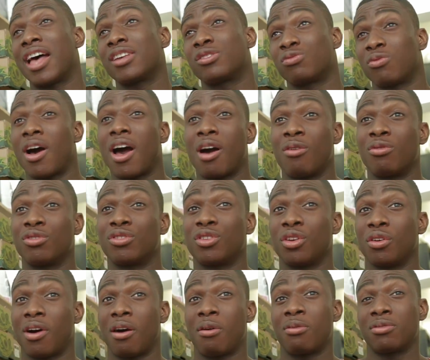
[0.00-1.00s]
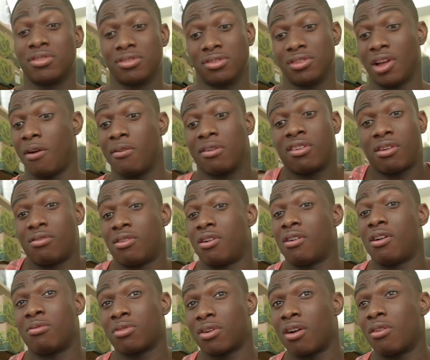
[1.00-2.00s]
that's what I would do. I would
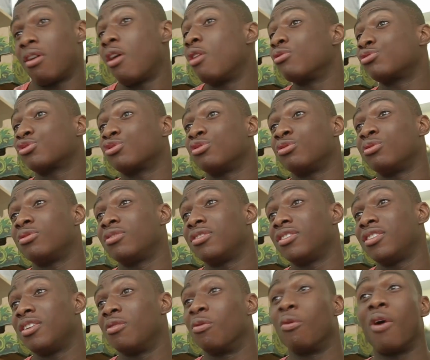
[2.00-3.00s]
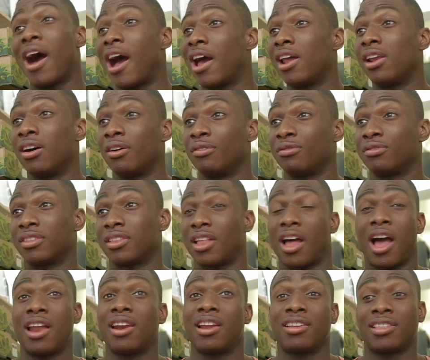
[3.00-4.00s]
go old school. What I
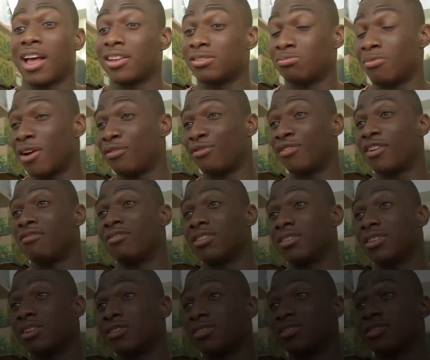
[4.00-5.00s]
love, that's my favourite.